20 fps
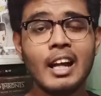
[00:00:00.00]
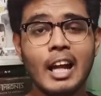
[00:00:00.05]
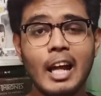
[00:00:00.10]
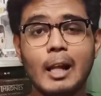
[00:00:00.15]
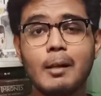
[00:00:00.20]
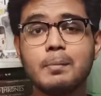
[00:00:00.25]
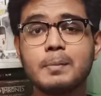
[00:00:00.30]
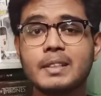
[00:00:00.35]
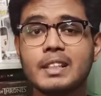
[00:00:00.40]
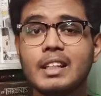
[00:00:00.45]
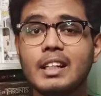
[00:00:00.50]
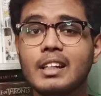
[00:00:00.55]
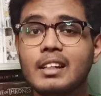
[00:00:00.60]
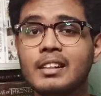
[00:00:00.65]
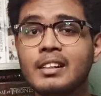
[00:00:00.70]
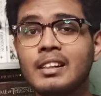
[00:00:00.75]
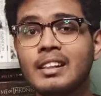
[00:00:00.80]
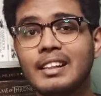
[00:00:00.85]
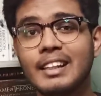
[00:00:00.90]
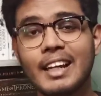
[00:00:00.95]
helps
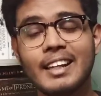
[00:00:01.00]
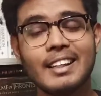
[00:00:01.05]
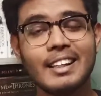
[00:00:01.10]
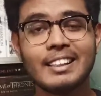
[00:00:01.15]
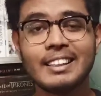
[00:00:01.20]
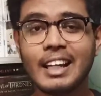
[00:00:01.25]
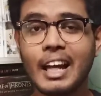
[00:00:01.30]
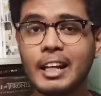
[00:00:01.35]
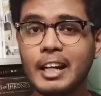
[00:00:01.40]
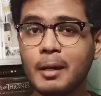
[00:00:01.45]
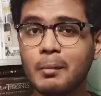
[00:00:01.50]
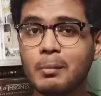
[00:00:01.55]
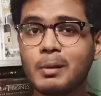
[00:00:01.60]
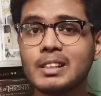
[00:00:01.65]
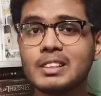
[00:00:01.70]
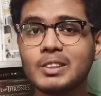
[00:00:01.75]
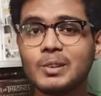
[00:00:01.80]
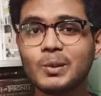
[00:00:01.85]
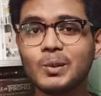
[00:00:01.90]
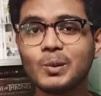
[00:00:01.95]
in, it
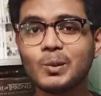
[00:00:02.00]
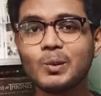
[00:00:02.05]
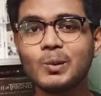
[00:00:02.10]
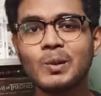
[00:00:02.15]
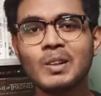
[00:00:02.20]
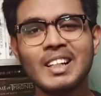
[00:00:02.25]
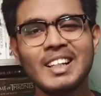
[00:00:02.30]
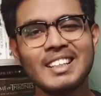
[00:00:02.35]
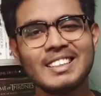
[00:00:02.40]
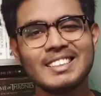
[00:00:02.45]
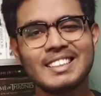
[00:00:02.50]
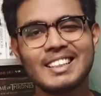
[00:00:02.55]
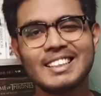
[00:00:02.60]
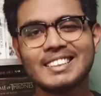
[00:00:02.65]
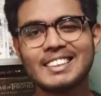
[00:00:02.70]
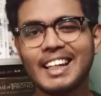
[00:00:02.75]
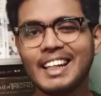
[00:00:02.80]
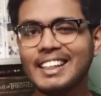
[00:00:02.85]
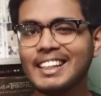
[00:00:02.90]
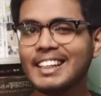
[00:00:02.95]
enables you to search
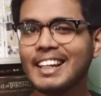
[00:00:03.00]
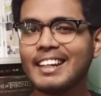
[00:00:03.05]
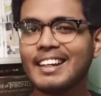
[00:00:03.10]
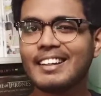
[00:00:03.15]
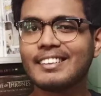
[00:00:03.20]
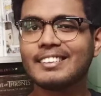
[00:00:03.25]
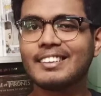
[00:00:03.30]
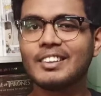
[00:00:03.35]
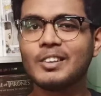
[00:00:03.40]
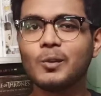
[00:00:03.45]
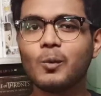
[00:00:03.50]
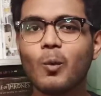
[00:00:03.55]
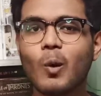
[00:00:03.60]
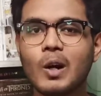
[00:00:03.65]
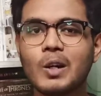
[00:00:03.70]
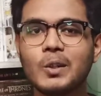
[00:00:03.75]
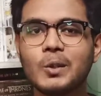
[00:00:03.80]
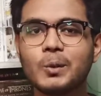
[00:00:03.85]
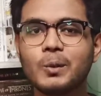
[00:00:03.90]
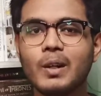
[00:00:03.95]
any character you
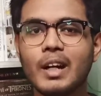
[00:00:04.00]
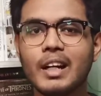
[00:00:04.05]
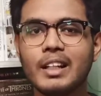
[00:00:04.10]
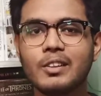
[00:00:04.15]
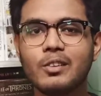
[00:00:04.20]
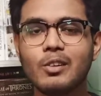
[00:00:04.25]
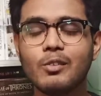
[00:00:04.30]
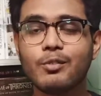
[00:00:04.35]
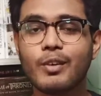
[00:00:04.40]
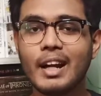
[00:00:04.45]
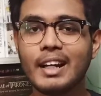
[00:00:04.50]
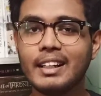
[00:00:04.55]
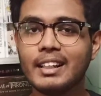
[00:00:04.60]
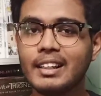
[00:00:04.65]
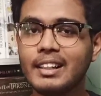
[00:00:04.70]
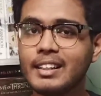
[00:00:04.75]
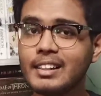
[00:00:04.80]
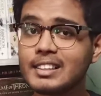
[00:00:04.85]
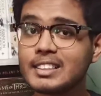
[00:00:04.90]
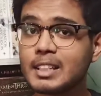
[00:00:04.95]
want to, and you will find a
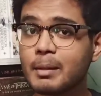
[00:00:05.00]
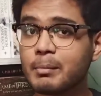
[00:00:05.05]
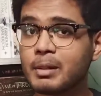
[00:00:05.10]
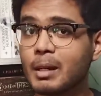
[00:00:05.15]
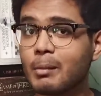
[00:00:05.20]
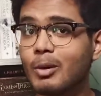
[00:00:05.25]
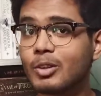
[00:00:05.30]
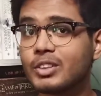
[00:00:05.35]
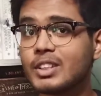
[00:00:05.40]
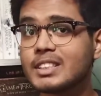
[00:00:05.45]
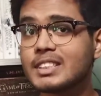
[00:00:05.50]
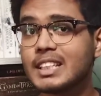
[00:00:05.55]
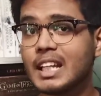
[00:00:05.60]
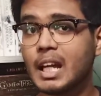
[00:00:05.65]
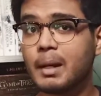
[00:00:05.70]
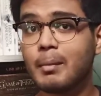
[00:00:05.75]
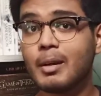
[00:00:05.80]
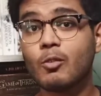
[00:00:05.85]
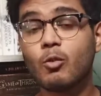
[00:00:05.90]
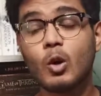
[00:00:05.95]
little summary about the
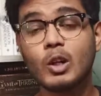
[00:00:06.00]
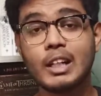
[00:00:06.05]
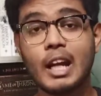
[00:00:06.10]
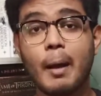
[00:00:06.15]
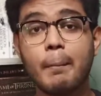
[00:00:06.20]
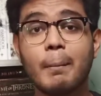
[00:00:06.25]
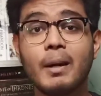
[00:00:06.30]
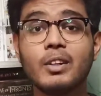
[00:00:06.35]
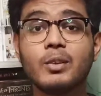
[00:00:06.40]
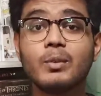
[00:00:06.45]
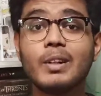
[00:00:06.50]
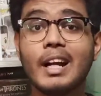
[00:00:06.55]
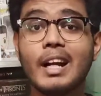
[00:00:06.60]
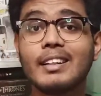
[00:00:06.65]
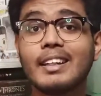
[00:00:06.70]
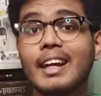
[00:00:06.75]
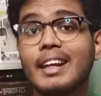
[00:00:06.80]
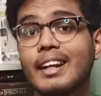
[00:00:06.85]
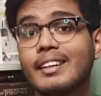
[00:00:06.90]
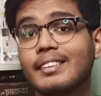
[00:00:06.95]
same and what happened to that
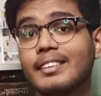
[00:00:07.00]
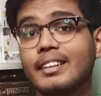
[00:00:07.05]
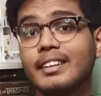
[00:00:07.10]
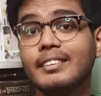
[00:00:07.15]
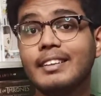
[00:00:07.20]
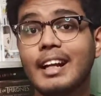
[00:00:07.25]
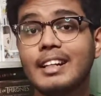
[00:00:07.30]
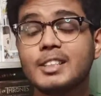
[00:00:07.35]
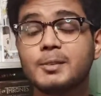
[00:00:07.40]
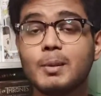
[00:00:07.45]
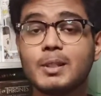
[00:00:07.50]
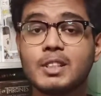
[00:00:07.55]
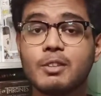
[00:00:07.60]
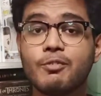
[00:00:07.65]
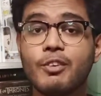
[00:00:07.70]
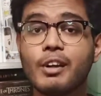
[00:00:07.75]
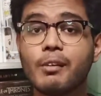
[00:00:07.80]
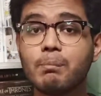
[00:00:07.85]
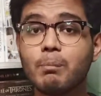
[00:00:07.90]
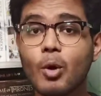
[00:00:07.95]
character in that
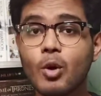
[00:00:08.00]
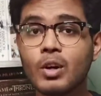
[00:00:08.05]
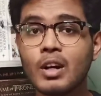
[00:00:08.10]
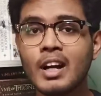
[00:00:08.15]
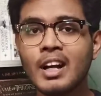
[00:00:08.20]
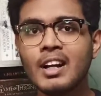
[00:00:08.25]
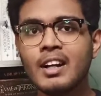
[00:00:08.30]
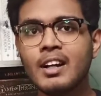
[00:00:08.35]
specific book.